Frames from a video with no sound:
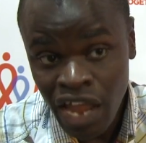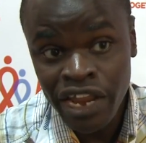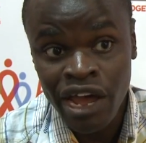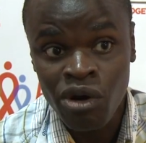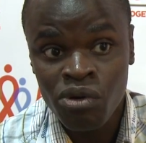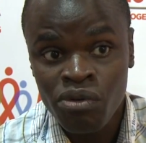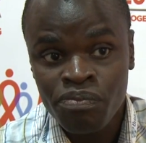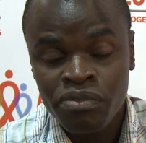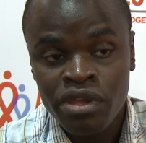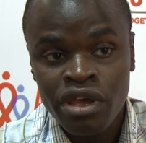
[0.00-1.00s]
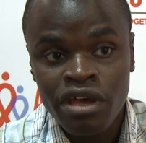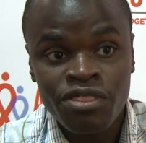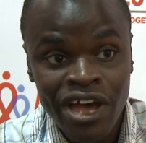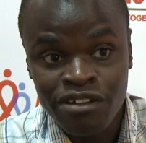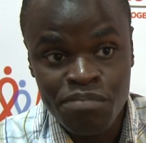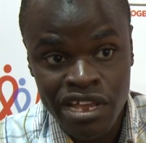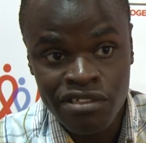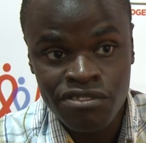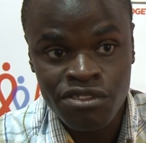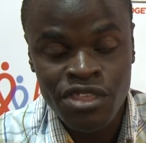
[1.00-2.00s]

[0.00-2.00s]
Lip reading: Now, that means